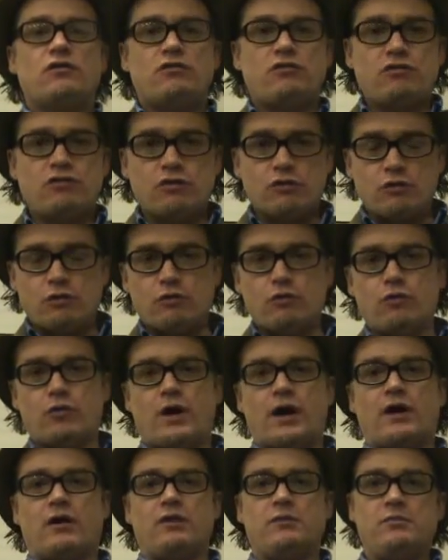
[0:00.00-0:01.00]

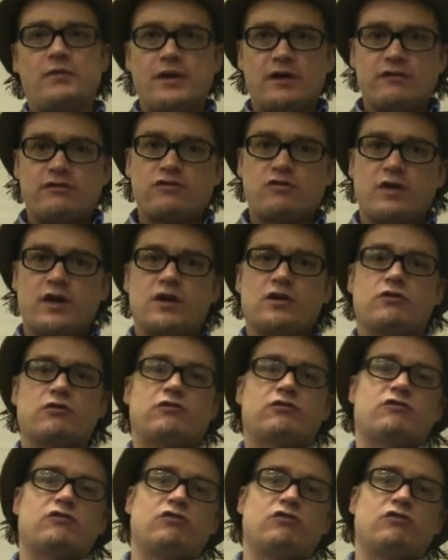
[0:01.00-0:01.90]
to our administrators,